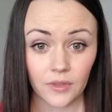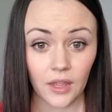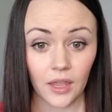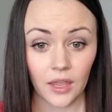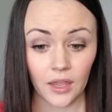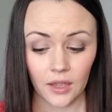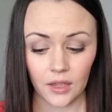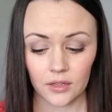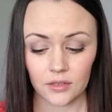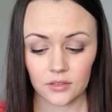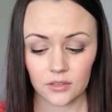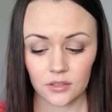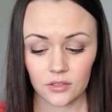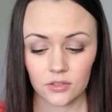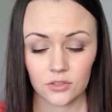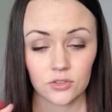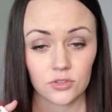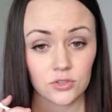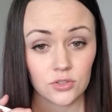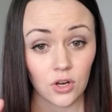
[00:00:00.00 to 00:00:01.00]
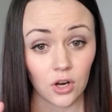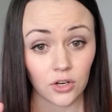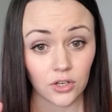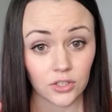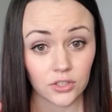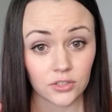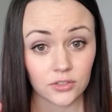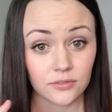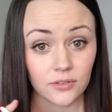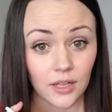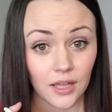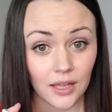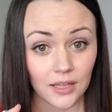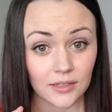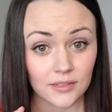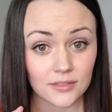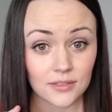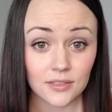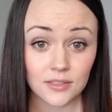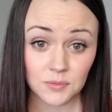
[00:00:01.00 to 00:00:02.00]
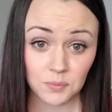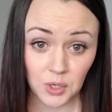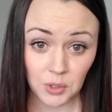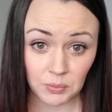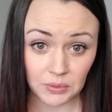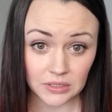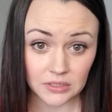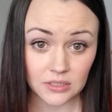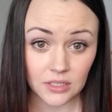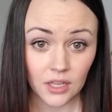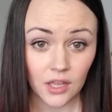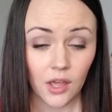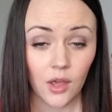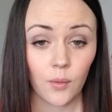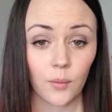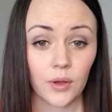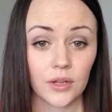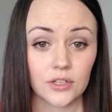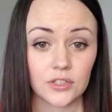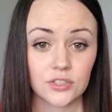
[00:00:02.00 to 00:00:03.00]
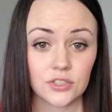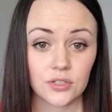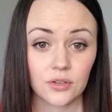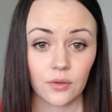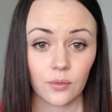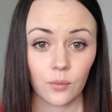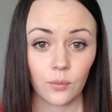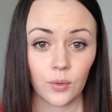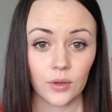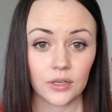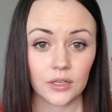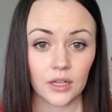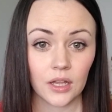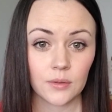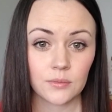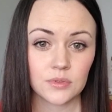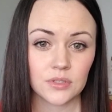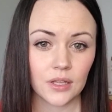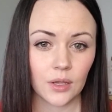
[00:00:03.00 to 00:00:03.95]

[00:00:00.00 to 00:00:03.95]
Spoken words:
and Stronger has spearmint, which when it comes to